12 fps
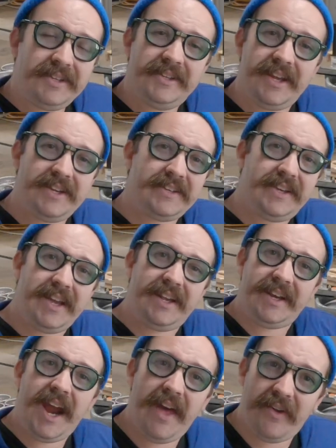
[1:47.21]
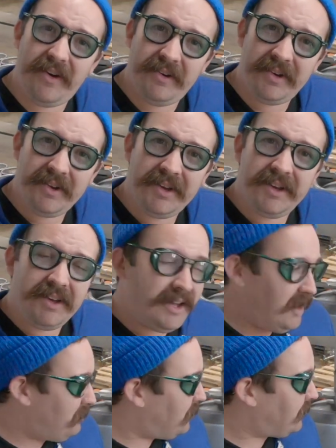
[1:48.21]
They just get together,
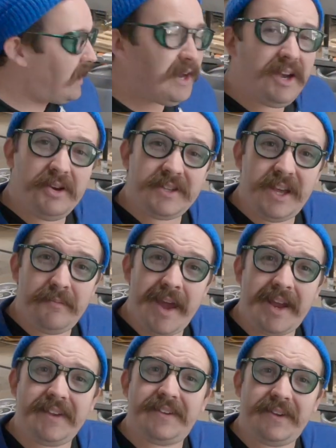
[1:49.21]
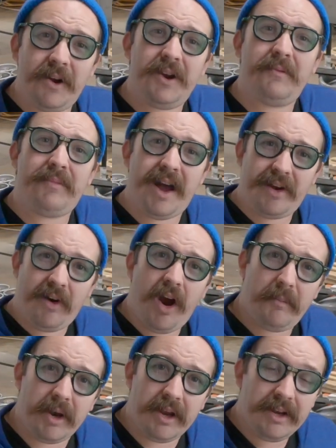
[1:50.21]
and what they do is they make a sodium
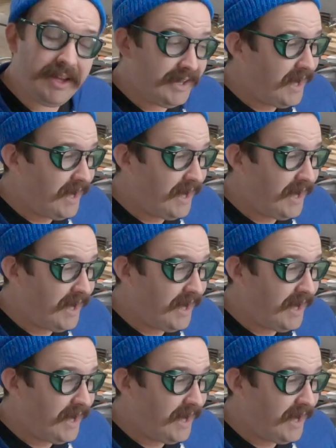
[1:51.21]
bicarbonate.